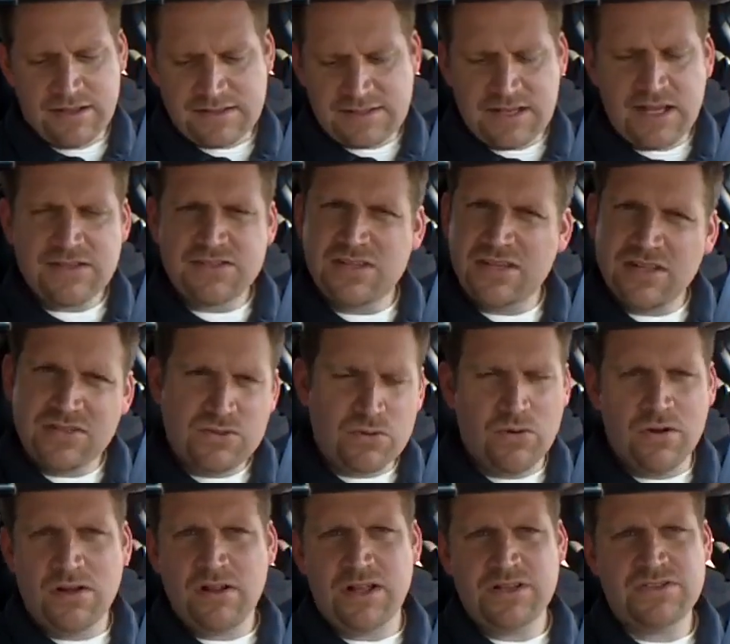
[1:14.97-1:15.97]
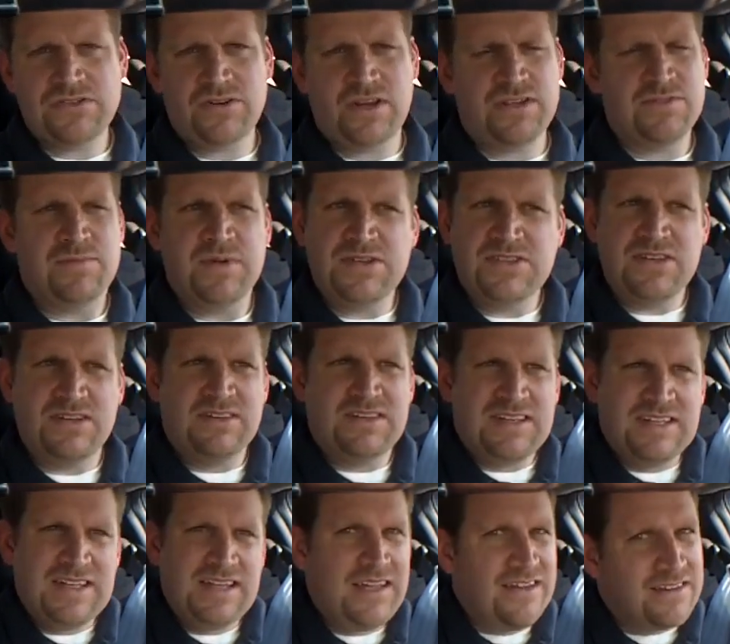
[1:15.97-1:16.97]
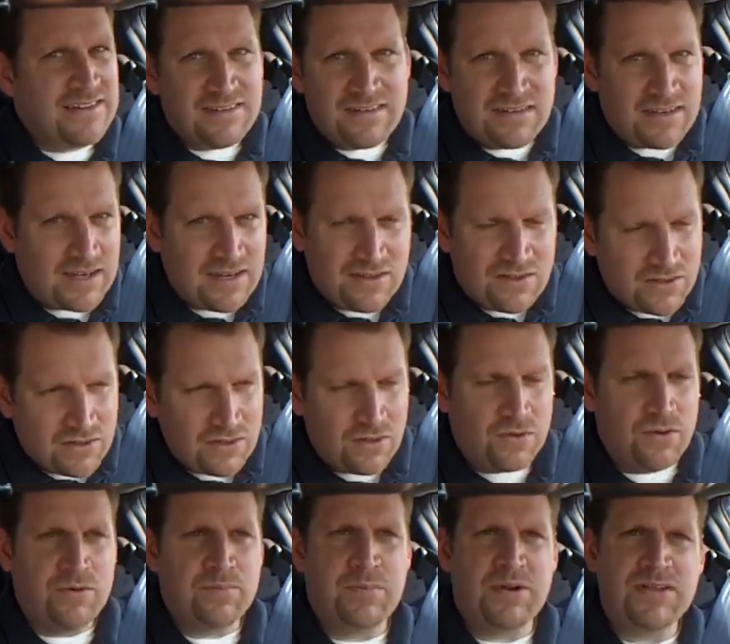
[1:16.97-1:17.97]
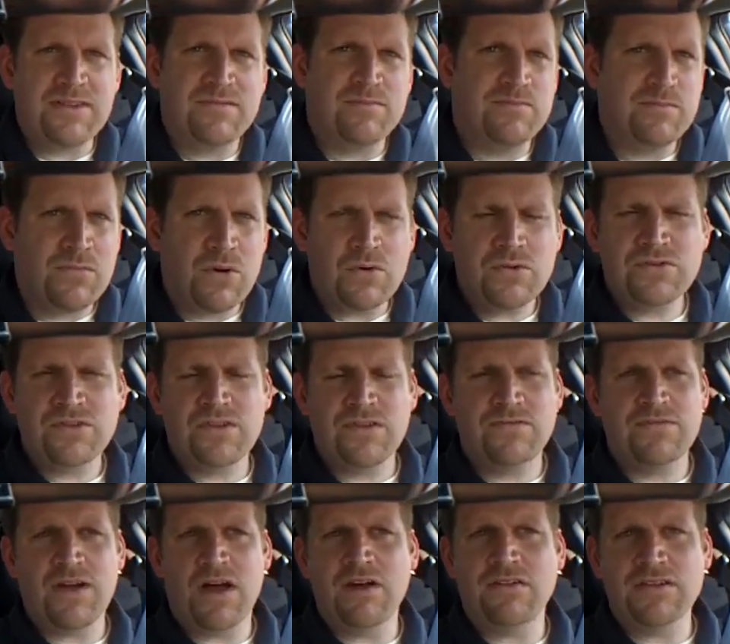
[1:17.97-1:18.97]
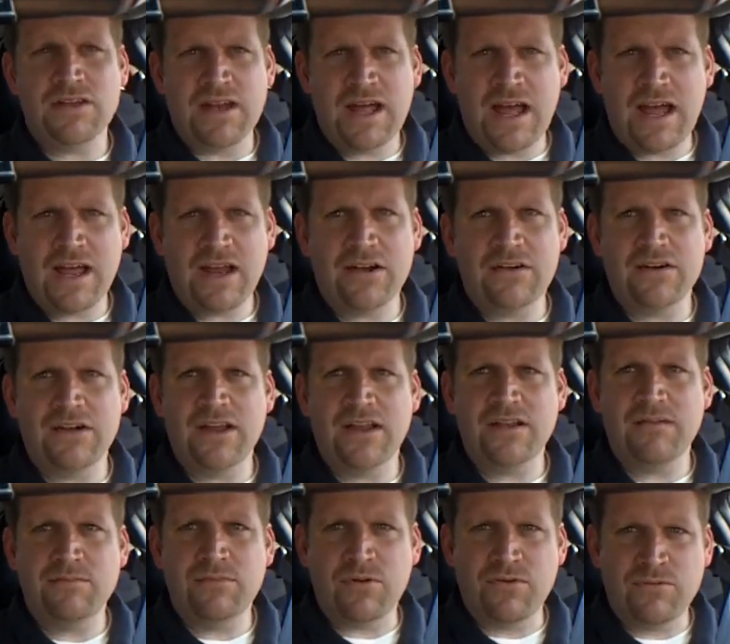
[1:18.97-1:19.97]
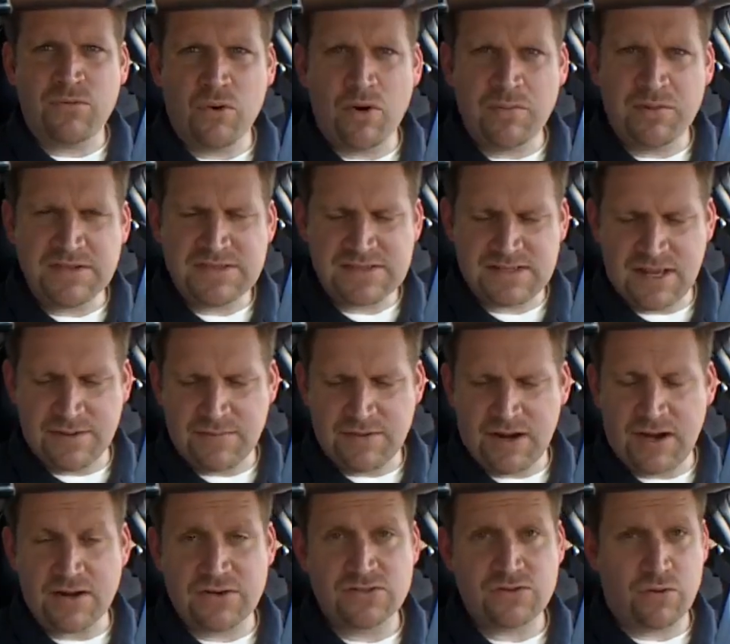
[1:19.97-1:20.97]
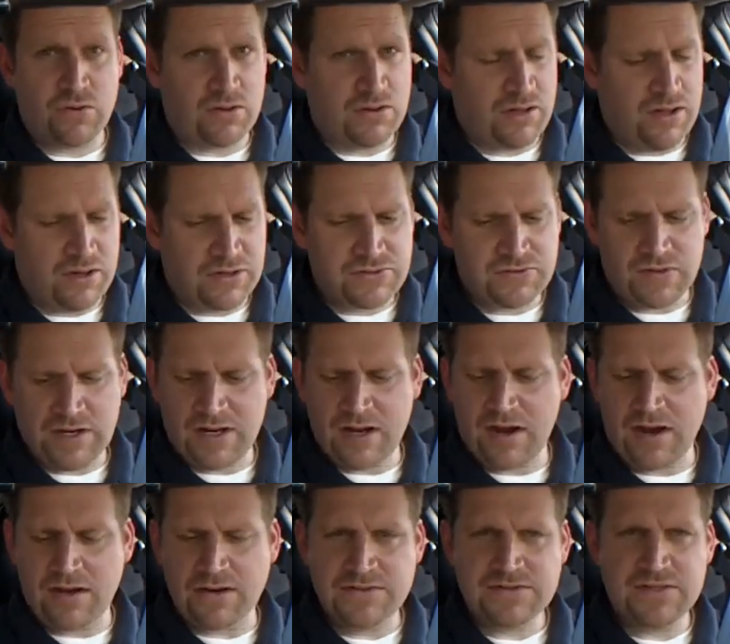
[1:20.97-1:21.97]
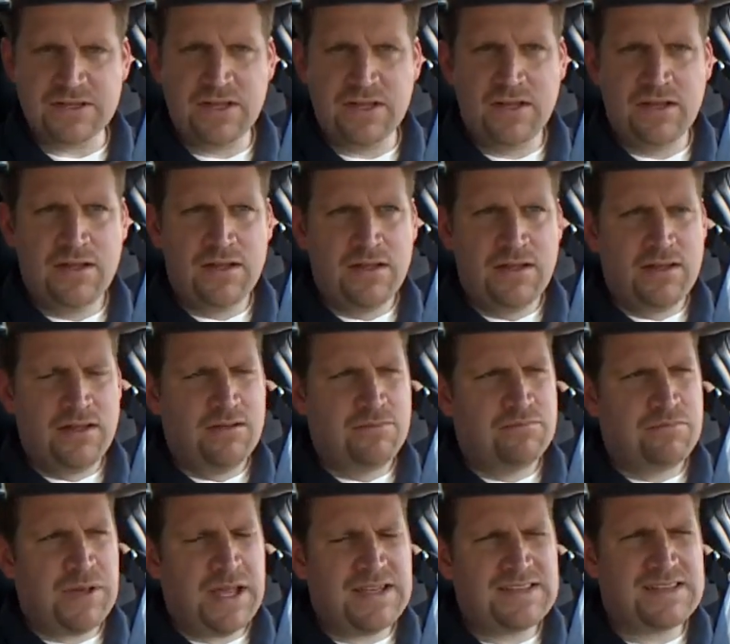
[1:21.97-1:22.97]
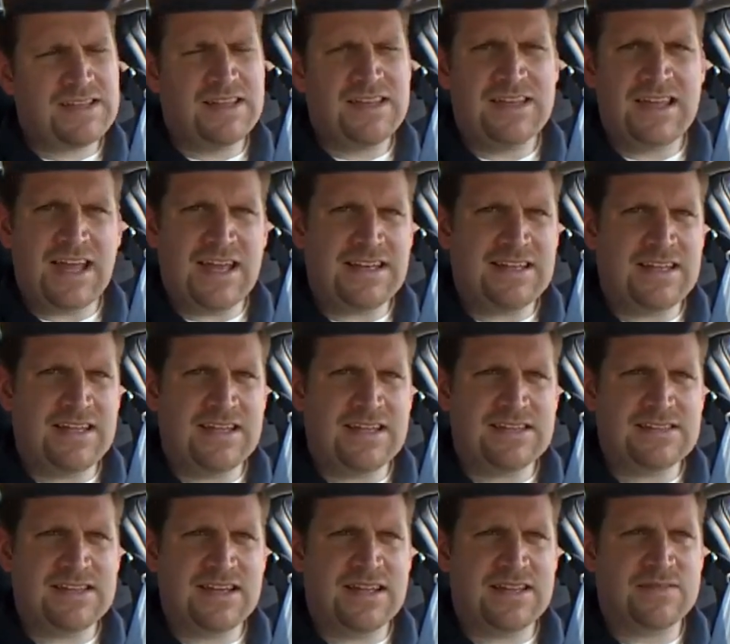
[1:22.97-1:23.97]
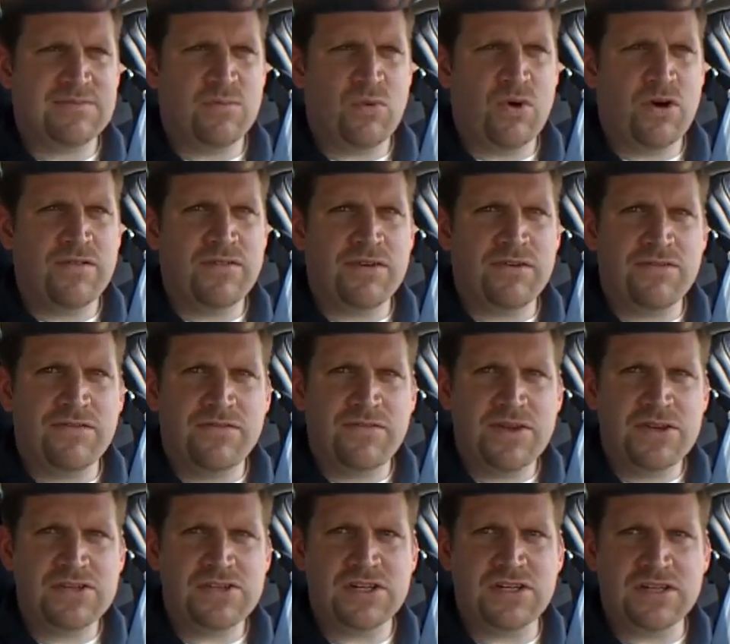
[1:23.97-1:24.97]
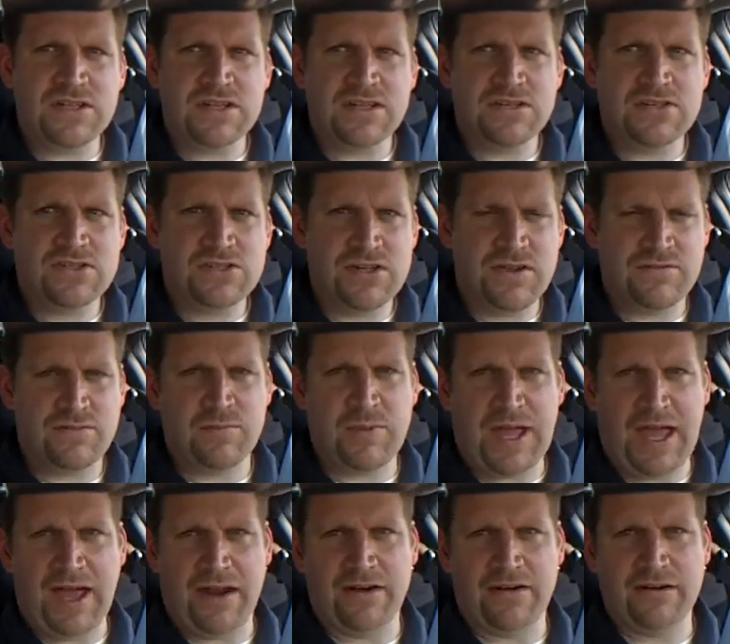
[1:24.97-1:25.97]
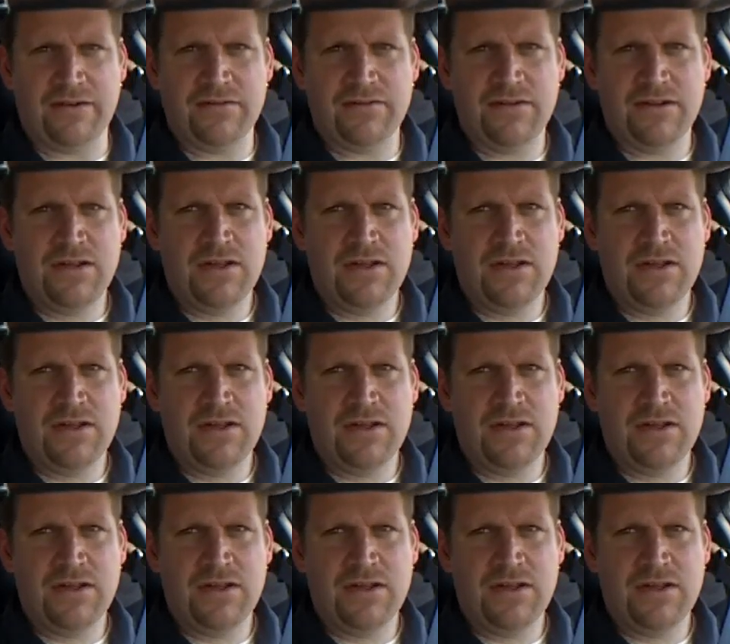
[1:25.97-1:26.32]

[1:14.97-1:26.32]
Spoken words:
Essentially, a dual clutch transmission isn't anything new, but it's mostly found in higher end performance type cars or luxury cars. Basically, the idea is that it's more of an efficient shift pattern.